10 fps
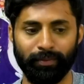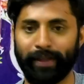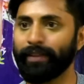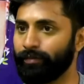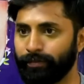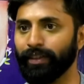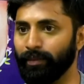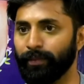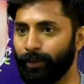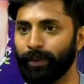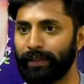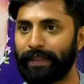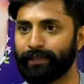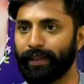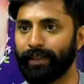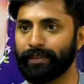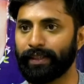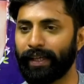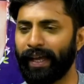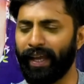weighted film, you know that, right? It's
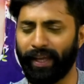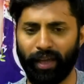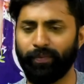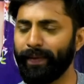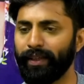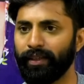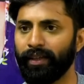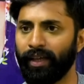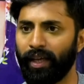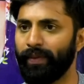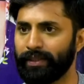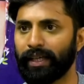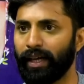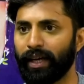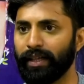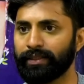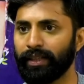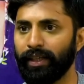like a heavy, heavy star cast.